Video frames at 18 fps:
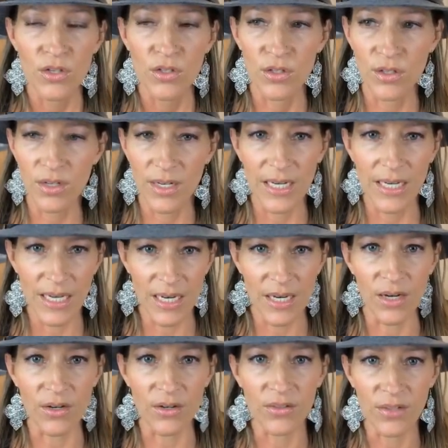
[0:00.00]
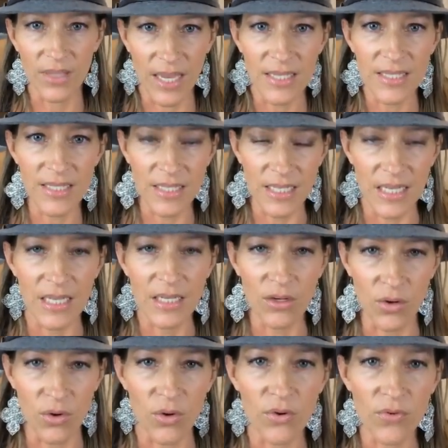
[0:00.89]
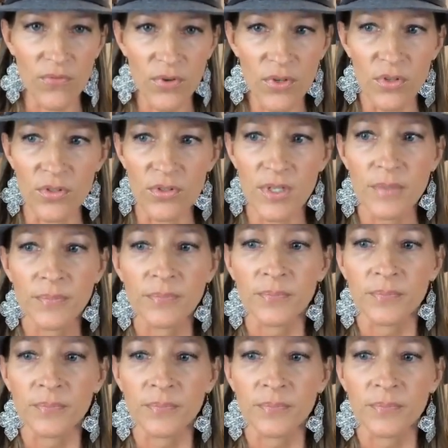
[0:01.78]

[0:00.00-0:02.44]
you're going to hear let's eat whole foods.